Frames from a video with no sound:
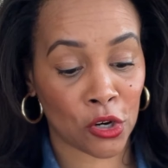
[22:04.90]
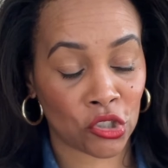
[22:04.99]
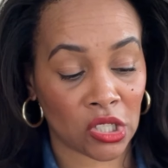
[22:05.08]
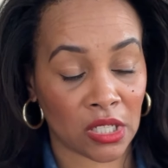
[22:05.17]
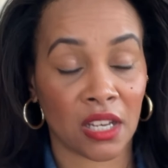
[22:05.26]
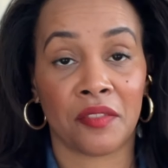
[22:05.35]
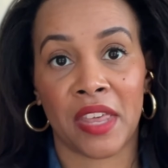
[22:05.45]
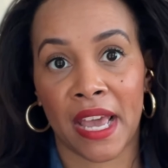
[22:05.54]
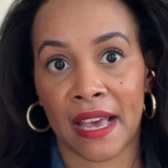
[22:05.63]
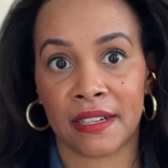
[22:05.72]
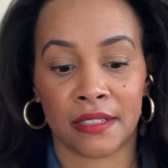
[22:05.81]
version of
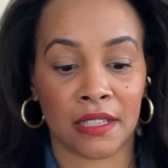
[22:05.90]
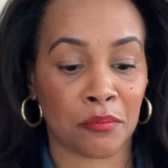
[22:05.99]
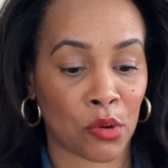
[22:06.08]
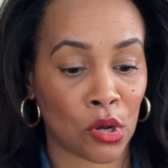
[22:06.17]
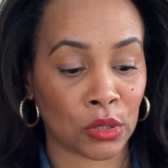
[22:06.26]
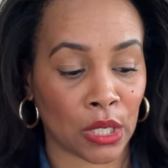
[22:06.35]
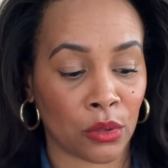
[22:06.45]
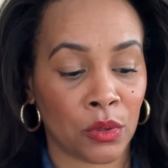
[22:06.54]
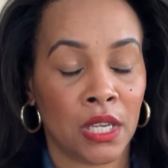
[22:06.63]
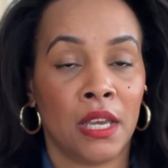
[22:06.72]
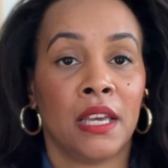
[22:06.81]
that in
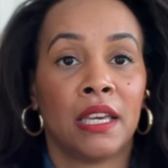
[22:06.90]
Polo